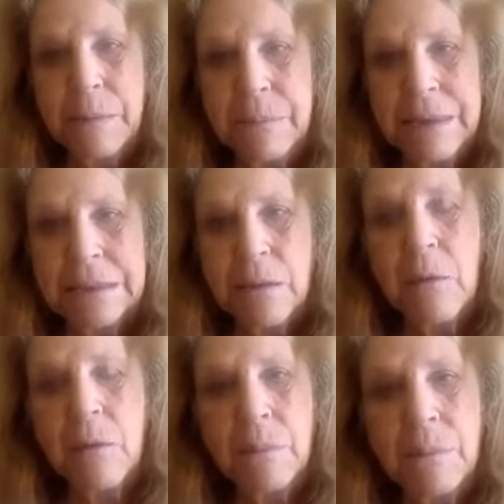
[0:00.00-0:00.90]
in being
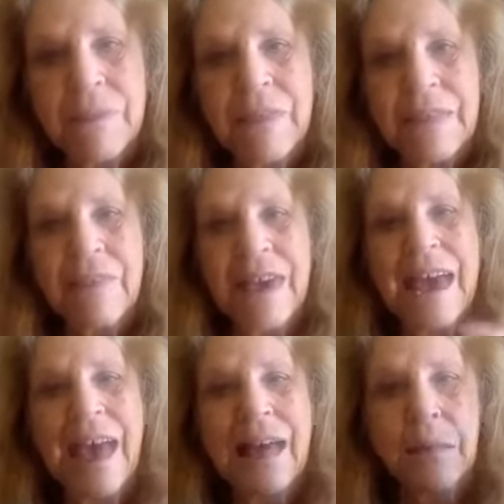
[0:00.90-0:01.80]
local, but then they
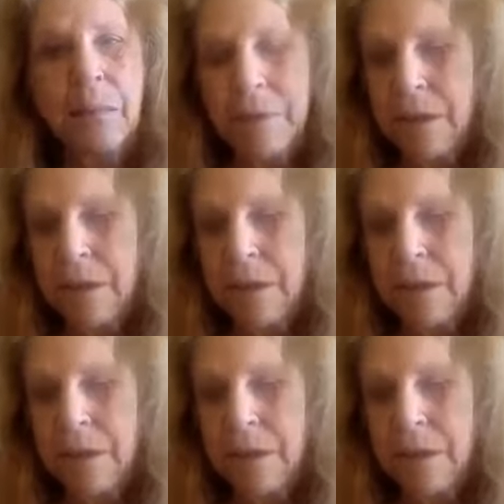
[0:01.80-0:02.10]
help